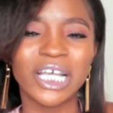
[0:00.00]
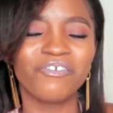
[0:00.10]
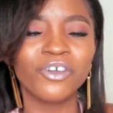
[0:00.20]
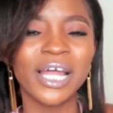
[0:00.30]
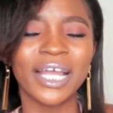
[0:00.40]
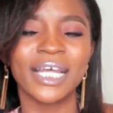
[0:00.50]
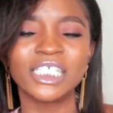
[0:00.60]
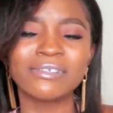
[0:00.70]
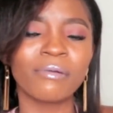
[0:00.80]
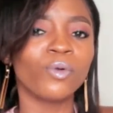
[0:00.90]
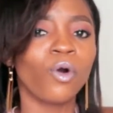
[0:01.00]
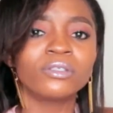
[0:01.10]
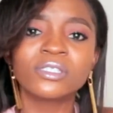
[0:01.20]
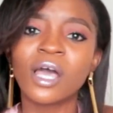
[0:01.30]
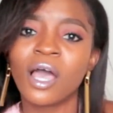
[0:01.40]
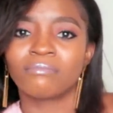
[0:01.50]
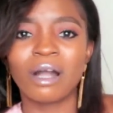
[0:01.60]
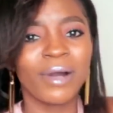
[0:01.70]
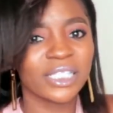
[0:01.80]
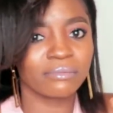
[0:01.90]
I feel like in Nigeria we want
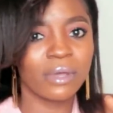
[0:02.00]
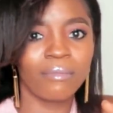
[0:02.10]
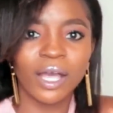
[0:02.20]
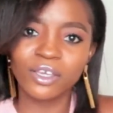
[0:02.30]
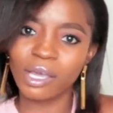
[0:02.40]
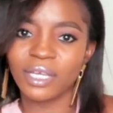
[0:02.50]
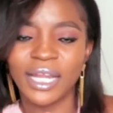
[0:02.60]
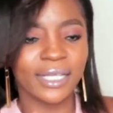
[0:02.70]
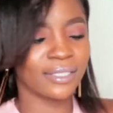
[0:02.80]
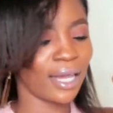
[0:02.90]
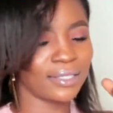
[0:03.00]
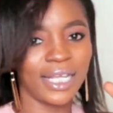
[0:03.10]
baba tik baba, get me, like dance.